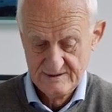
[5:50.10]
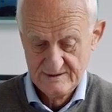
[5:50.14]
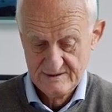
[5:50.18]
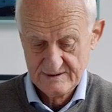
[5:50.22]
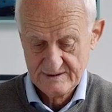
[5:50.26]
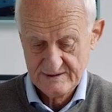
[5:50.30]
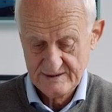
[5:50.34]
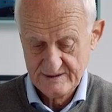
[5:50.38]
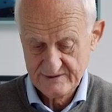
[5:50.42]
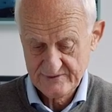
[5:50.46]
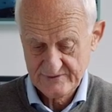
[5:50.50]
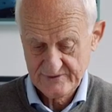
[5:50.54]

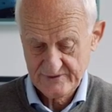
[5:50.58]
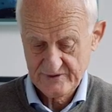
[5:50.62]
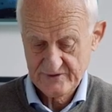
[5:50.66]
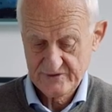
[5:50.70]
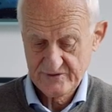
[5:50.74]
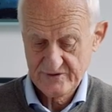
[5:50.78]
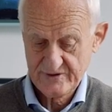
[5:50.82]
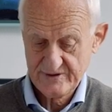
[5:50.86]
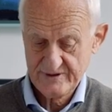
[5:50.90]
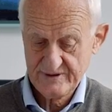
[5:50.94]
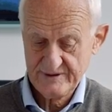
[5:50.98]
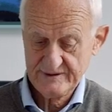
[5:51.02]

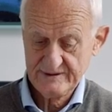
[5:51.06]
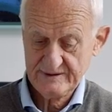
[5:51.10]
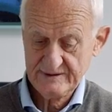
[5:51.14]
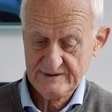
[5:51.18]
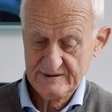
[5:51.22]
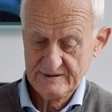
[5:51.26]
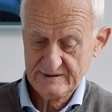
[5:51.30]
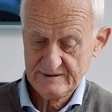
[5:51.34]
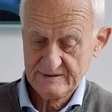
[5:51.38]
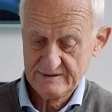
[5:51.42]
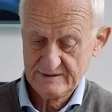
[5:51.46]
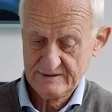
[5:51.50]
recurring
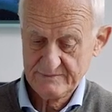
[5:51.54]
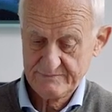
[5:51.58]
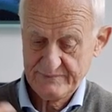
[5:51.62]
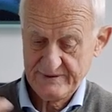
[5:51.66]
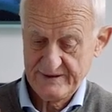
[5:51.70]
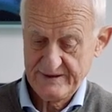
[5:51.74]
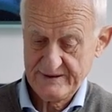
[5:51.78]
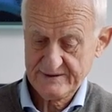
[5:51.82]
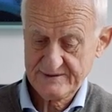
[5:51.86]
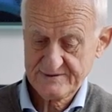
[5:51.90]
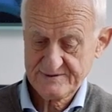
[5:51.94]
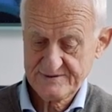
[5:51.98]
in
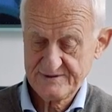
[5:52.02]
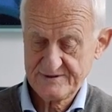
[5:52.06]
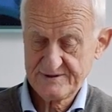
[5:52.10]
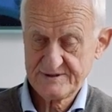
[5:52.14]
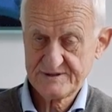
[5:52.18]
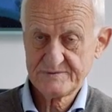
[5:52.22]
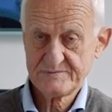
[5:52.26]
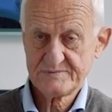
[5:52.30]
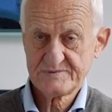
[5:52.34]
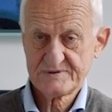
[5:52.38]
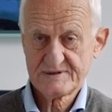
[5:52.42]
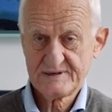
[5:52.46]

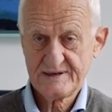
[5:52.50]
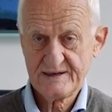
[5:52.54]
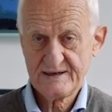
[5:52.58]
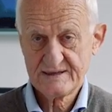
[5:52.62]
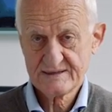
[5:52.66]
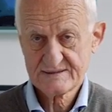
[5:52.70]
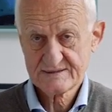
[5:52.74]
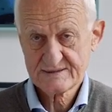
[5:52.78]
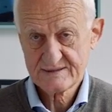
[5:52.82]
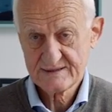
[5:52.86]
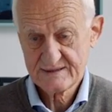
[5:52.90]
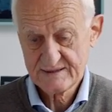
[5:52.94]
paroxysms
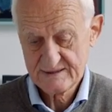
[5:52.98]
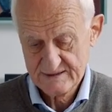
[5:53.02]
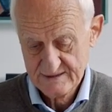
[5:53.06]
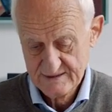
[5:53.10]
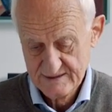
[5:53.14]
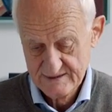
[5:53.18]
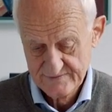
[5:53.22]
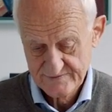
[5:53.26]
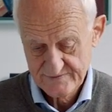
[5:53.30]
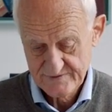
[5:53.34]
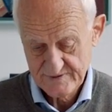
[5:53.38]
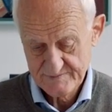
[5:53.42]
lasting
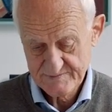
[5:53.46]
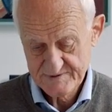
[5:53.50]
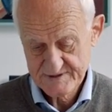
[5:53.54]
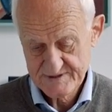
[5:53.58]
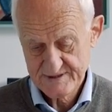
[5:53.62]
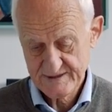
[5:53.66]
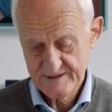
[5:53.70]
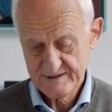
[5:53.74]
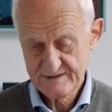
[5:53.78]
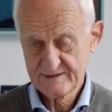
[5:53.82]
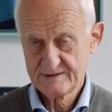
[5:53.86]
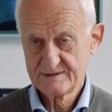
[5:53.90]
from
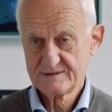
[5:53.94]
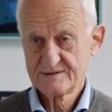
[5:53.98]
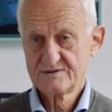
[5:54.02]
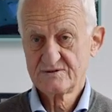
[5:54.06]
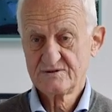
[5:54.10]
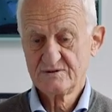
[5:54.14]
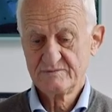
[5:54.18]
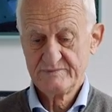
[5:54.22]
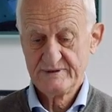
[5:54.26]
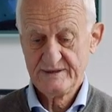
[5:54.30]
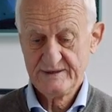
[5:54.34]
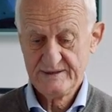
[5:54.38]
seconds
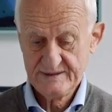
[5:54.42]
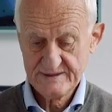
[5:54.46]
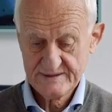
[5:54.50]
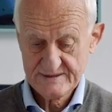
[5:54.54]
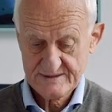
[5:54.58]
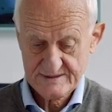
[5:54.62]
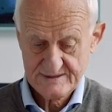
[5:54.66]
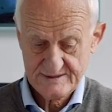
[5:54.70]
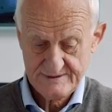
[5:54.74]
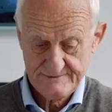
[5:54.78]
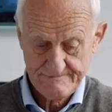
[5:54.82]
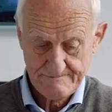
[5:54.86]
to
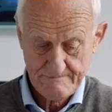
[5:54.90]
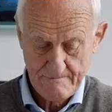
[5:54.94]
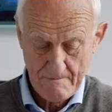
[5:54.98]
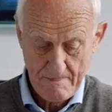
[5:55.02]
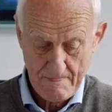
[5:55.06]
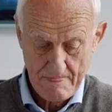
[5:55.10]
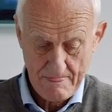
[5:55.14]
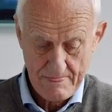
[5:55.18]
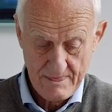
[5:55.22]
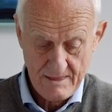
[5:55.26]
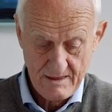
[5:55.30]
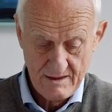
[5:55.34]
minutes.
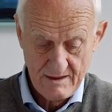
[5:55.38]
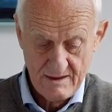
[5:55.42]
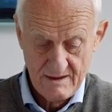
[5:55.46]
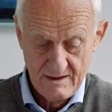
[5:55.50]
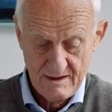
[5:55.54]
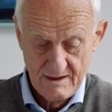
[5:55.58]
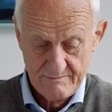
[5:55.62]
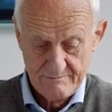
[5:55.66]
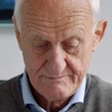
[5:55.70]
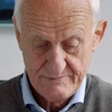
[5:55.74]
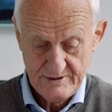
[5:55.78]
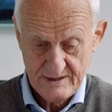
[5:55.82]

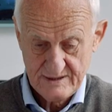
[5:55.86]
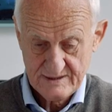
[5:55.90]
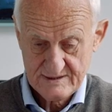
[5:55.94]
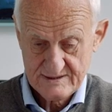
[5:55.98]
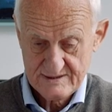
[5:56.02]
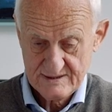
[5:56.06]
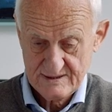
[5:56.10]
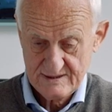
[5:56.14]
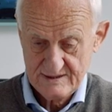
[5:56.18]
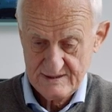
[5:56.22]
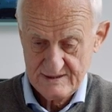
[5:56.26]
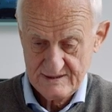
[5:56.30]
But
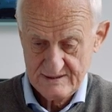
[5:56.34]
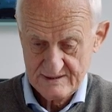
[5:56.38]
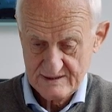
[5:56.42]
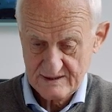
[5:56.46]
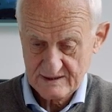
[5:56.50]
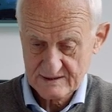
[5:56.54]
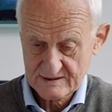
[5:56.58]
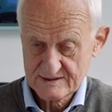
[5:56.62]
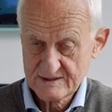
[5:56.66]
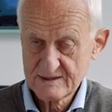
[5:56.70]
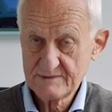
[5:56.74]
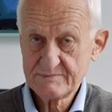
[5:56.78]
in
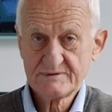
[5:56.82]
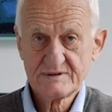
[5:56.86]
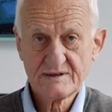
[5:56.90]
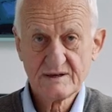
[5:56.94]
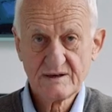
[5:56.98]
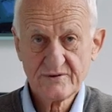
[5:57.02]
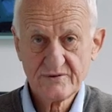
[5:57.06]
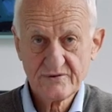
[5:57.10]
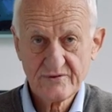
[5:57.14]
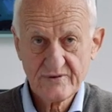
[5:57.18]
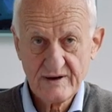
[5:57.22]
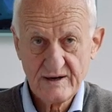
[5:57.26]
occipital
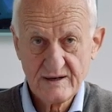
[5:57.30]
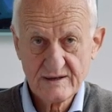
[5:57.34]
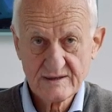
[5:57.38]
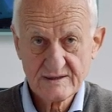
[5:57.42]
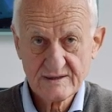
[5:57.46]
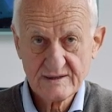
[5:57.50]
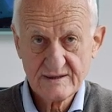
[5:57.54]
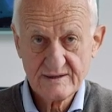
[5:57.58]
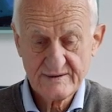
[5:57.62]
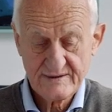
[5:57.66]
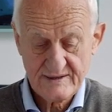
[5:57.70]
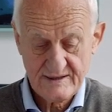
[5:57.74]

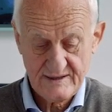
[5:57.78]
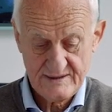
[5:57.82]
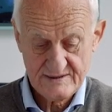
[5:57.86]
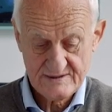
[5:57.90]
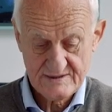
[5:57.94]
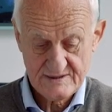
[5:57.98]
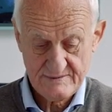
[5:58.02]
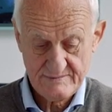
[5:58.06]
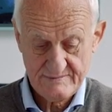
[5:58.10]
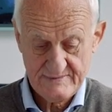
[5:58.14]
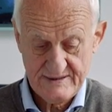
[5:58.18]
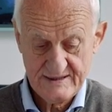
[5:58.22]
neuralgia, there are
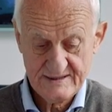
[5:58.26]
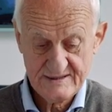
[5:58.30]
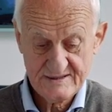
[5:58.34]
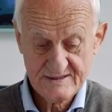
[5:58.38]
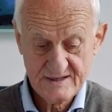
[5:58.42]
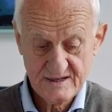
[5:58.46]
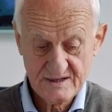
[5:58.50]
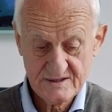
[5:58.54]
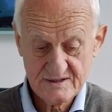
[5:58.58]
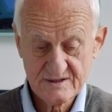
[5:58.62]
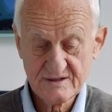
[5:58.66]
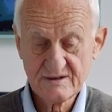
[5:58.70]
some
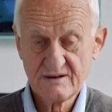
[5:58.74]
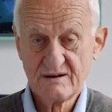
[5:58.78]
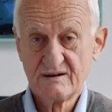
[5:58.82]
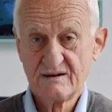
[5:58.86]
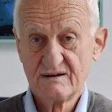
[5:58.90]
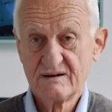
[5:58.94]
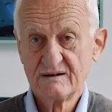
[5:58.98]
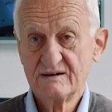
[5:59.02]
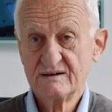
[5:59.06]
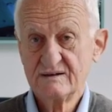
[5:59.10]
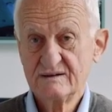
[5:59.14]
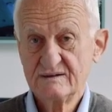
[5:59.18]

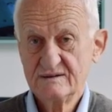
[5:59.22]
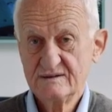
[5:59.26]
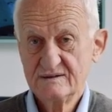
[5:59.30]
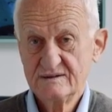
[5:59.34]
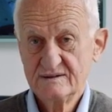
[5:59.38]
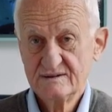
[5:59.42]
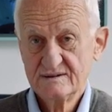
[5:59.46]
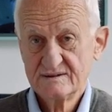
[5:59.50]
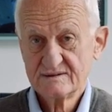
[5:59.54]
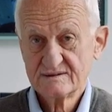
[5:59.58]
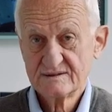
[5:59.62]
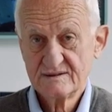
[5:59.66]
additional
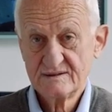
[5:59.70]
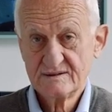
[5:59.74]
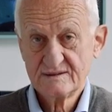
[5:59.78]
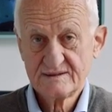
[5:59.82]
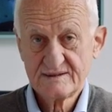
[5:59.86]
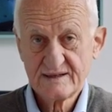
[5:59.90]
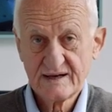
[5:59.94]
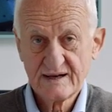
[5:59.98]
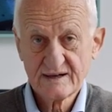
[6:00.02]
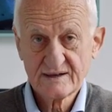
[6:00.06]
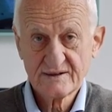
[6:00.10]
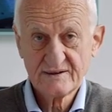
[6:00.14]

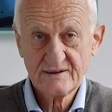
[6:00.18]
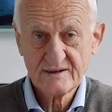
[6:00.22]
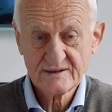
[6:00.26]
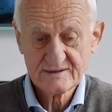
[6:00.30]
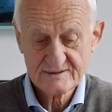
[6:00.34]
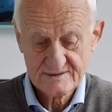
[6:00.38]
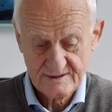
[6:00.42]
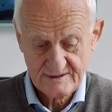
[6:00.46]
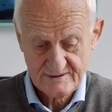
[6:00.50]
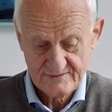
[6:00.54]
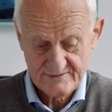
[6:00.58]
diagnostic